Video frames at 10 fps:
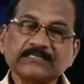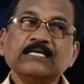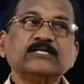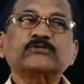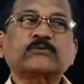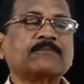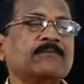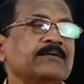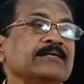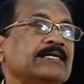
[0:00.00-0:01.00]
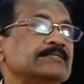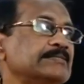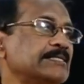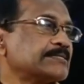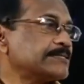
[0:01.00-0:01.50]
So, remember,
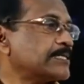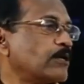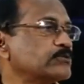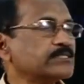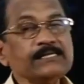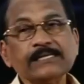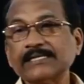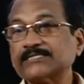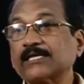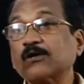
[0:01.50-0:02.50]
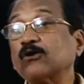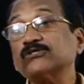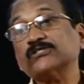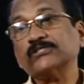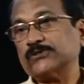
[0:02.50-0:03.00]
GST council is a
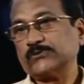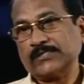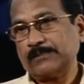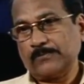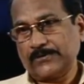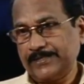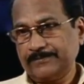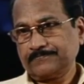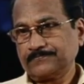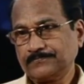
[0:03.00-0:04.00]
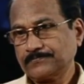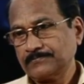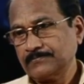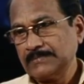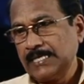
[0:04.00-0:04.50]
constitutional body.
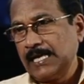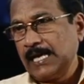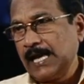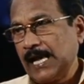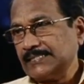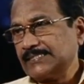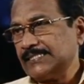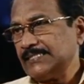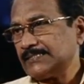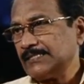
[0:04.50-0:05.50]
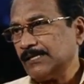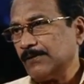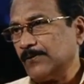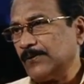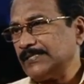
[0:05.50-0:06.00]
As it is
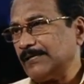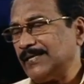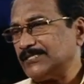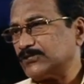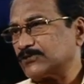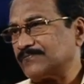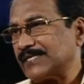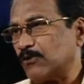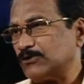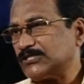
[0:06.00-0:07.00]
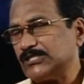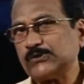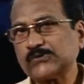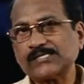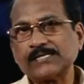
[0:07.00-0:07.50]
on the basis of the
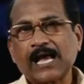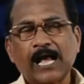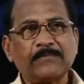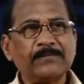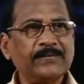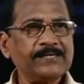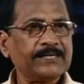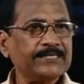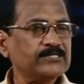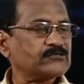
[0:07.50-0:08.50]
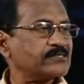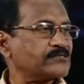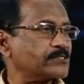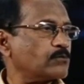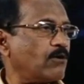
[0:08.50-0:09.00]
constitutional amendment and
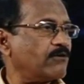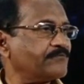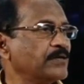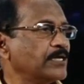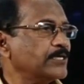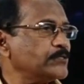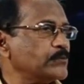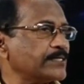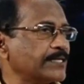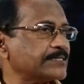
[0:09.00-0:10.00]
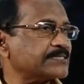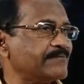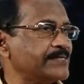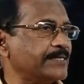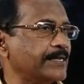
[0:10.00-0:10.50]
insertion of
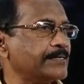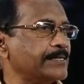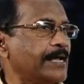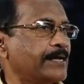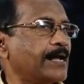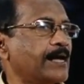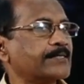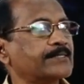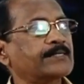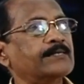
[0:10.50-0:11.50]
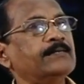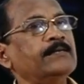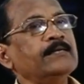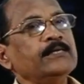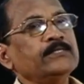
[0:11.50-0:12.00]
279A article,
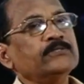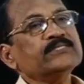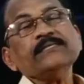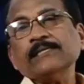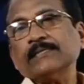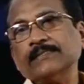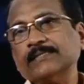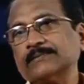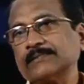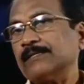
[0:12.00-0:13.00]
you see it is a